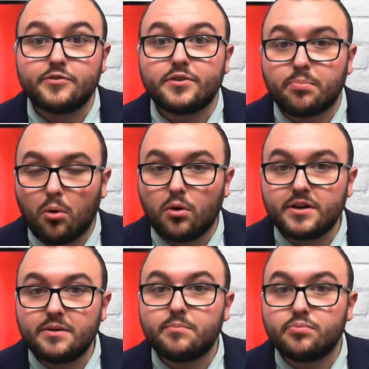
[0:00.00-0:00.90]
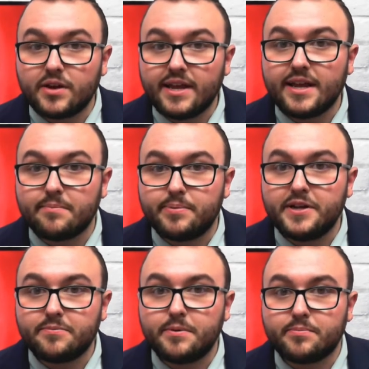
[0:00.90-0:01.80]
supported bringing
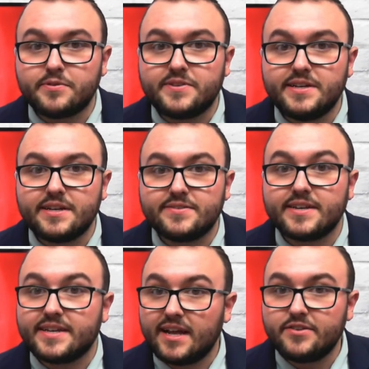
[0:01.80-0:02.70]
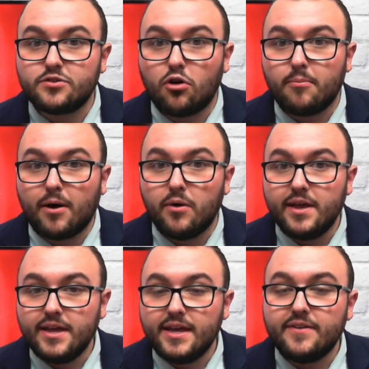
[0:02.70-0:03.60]
impeachment proceedings against Cuomo
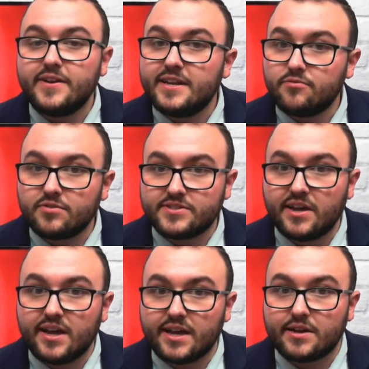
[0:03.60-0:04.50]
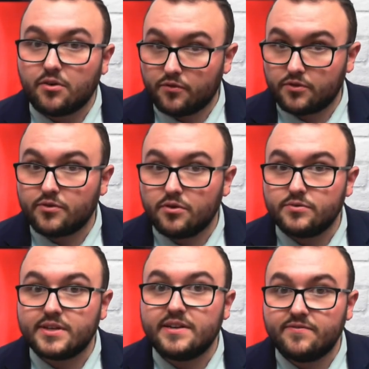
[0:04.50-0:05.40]
if he didn't resign over
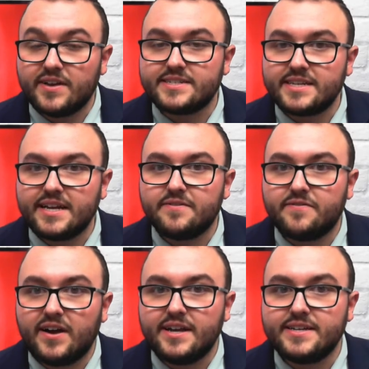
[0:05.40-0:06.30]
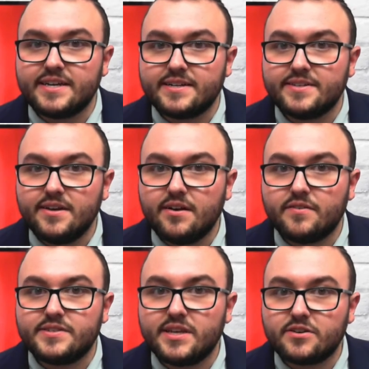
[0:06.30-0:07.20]
those investigative findings
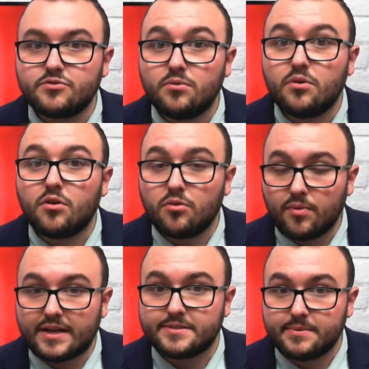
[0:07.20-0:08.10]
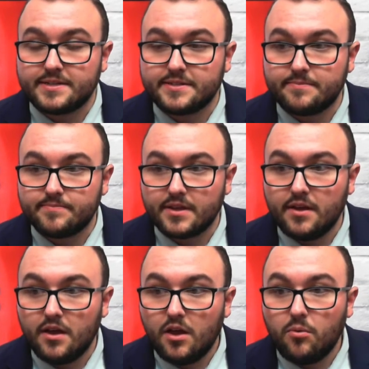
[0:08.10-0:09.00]
of sexual harassment.
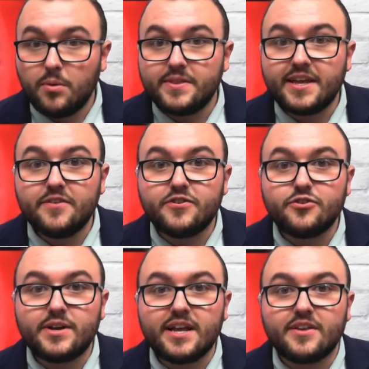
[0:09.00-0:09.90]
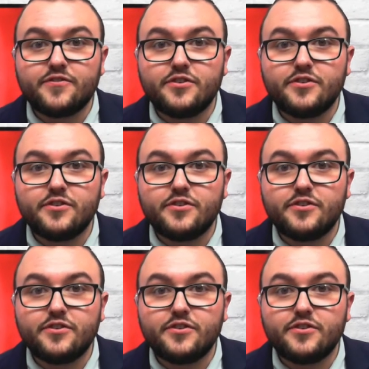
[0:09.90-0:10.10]
Well, we thank you for joining us for